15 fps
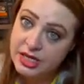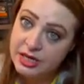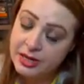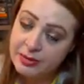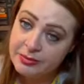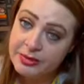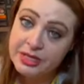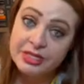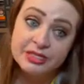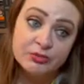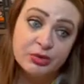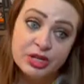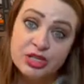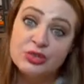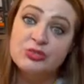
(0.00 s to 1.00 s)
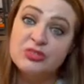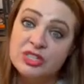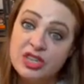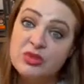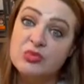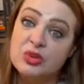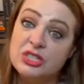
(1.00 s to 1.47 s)
because what you
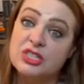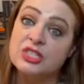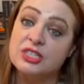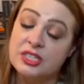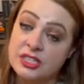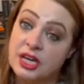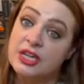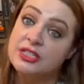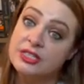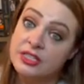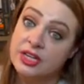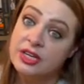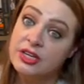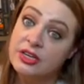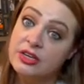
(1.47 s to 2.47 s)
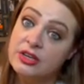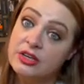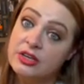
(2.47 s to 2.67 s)
did was disgusting.